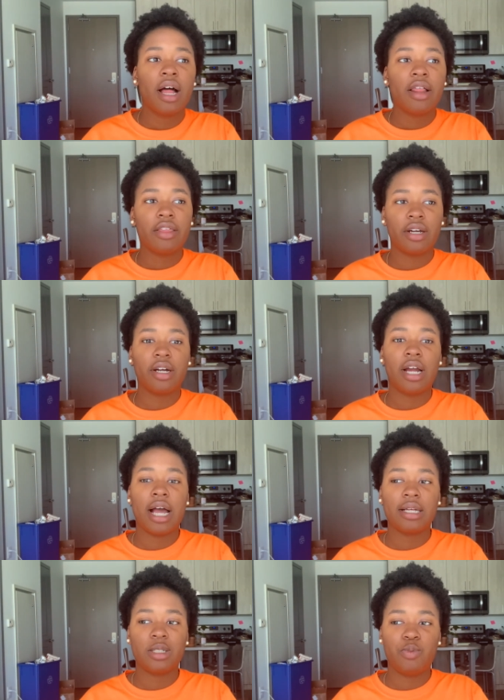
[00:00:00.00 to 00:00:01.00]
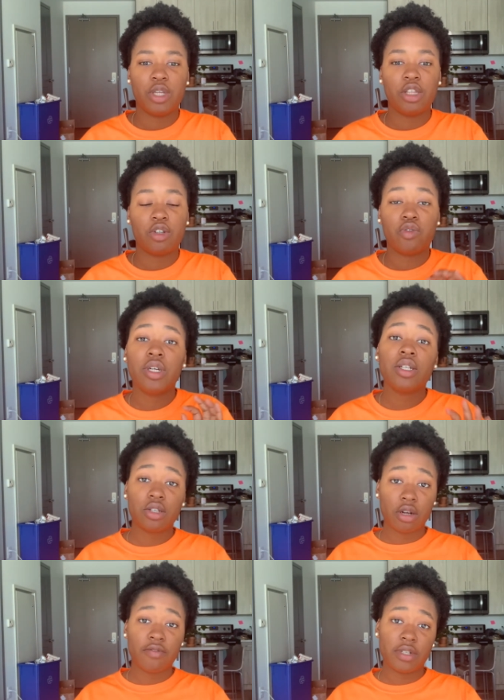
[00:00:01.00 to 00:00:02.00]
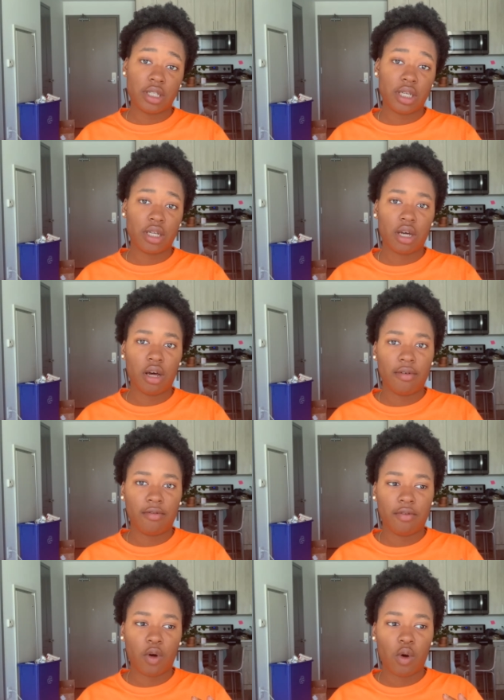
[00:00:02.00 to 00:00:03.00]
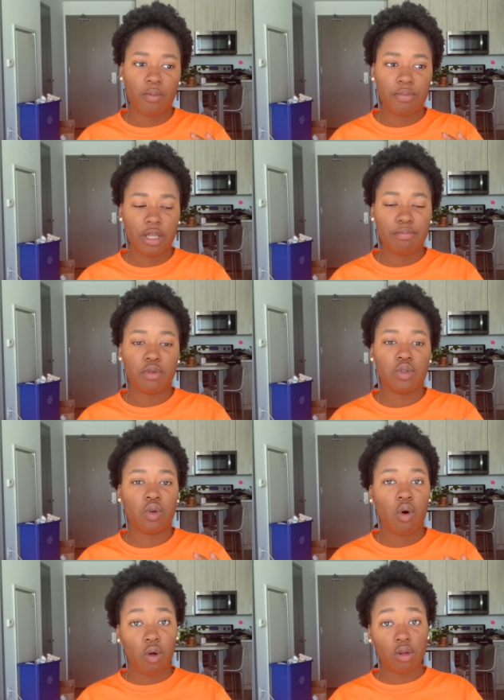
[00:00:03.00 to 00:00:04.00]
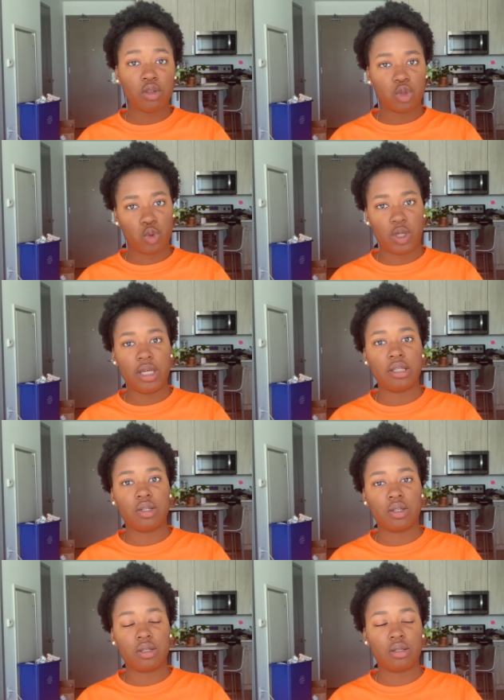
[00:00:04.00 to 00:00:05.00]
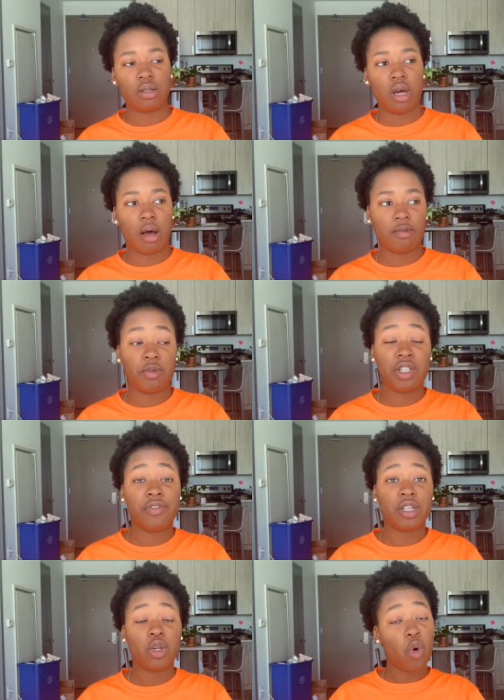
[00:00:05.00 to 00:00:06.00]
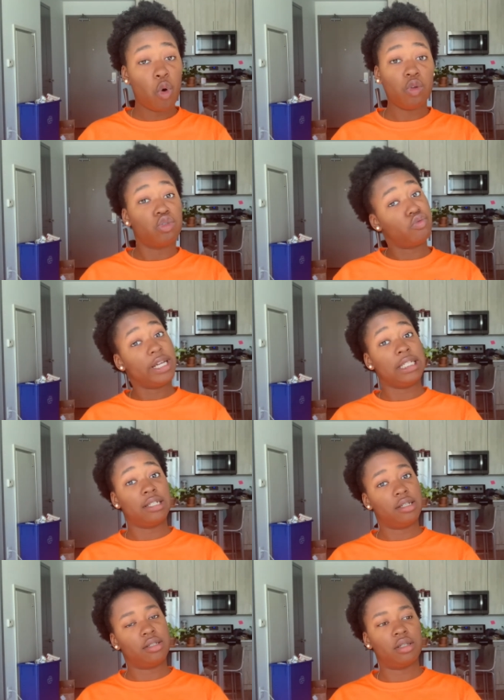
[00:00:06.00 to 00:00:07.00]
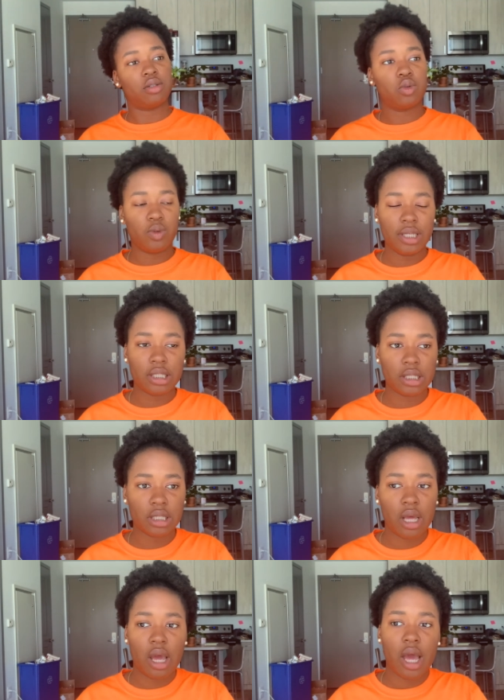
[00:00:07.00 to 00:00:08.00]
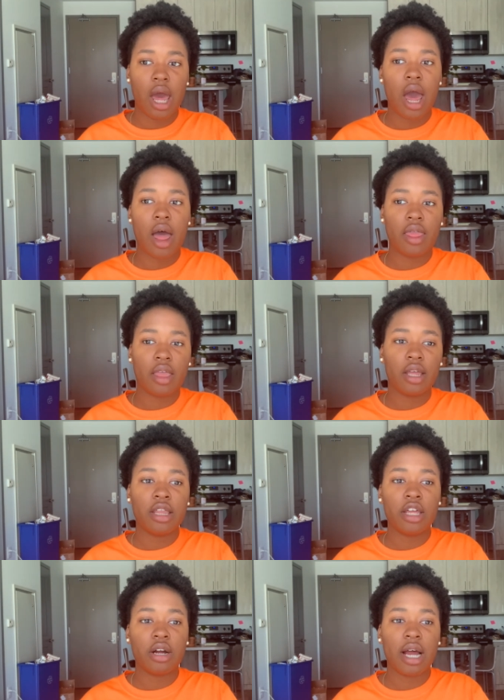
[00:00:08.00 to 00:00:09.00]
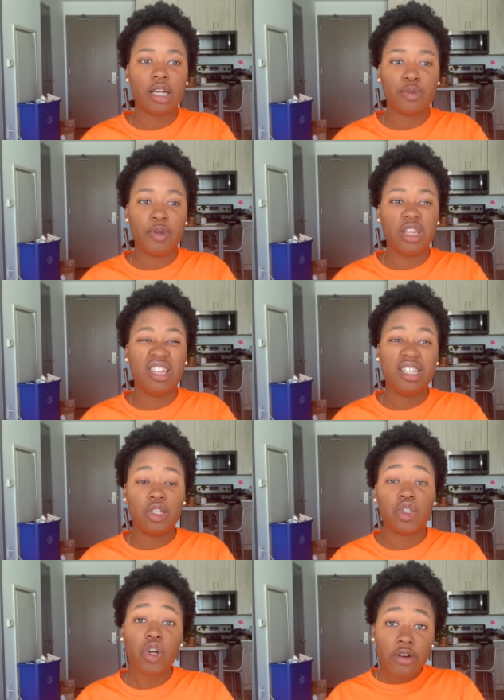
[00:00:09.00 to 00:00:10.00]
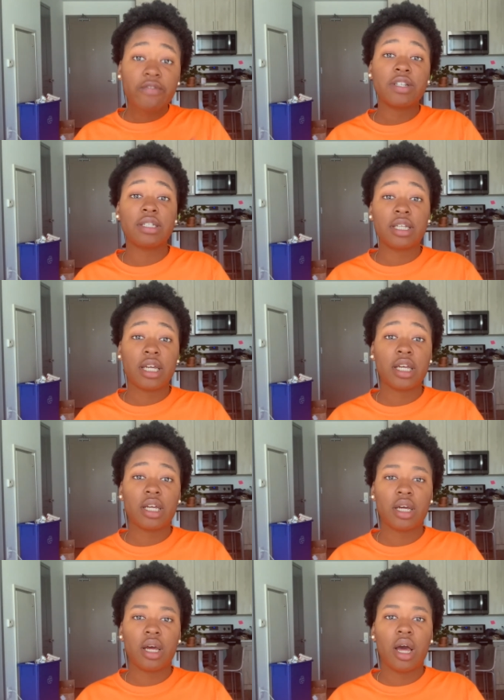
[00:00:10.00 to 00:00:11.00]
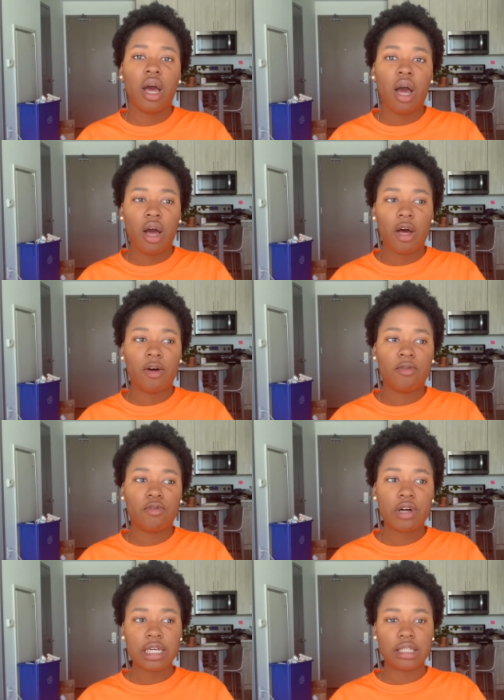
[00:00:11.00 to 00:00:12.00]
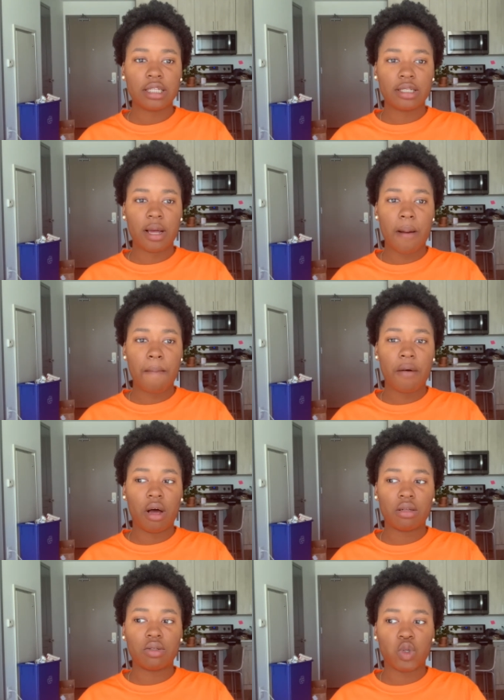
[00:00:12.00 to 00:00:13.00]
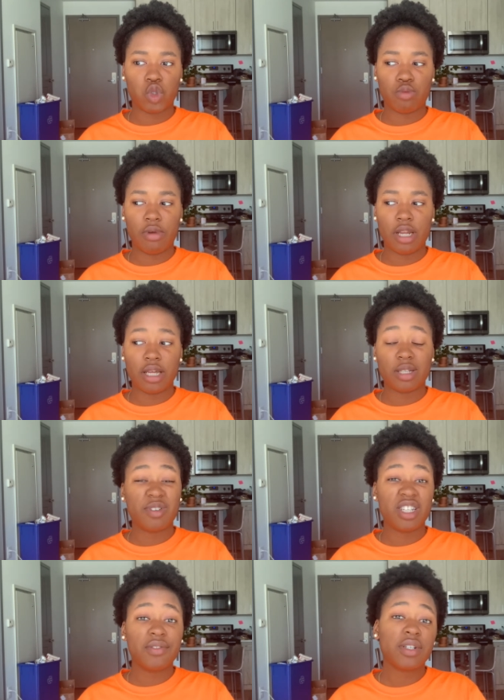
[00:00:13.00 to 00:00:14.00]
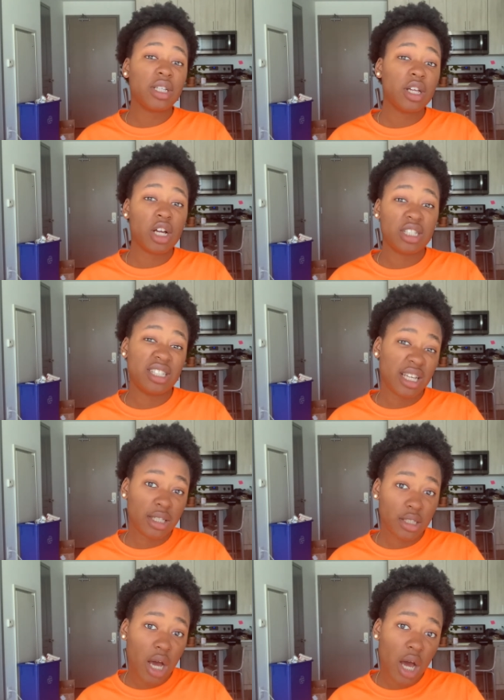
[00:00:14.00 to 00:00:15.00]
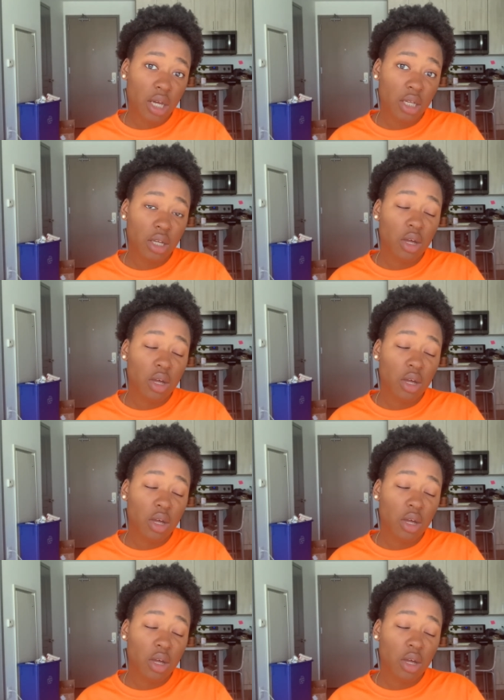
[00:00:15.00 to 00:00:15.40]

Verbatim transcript: There has been the resurfacing of people's old tweets, um, specifically old racist tweets, and then there has been the surfacing of racism on social media, specifically on TikTok